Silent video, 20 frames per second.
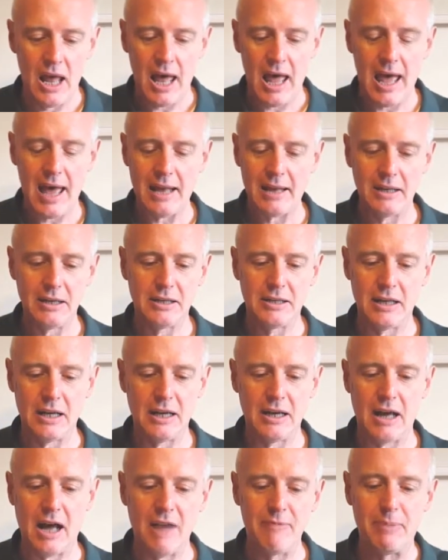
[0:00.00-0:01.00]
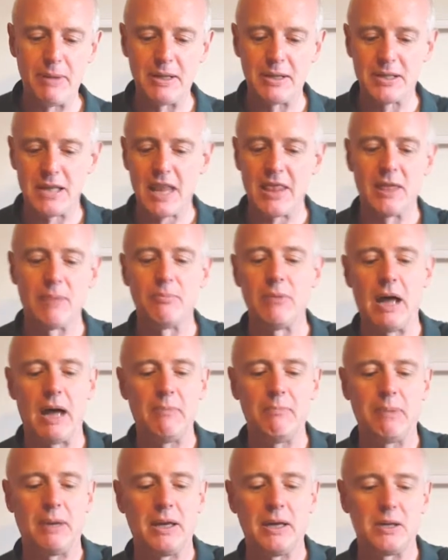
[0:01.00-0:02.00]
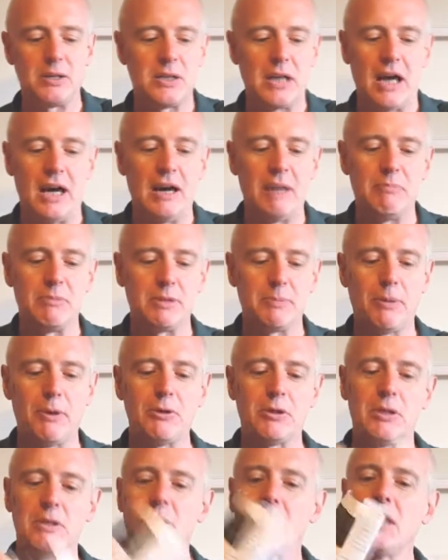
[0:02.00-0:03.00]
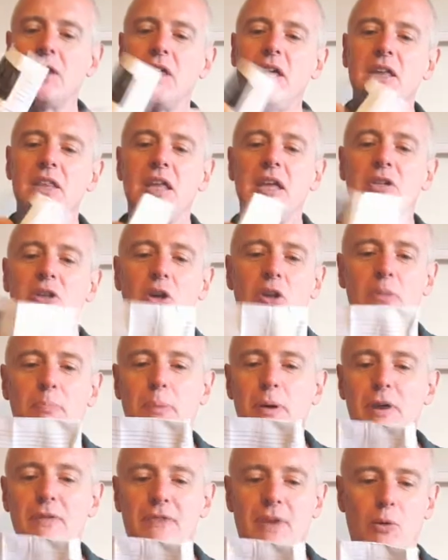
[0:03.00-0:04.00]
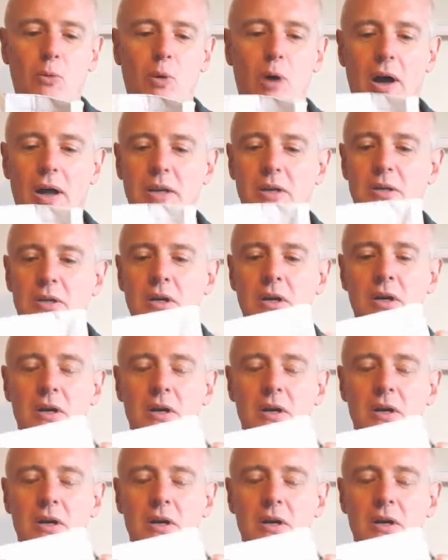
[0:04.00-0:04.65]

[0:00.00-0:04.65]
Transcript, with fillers: and uh, I've been sent them uh, because I'm supposed to say these are the perfect wines.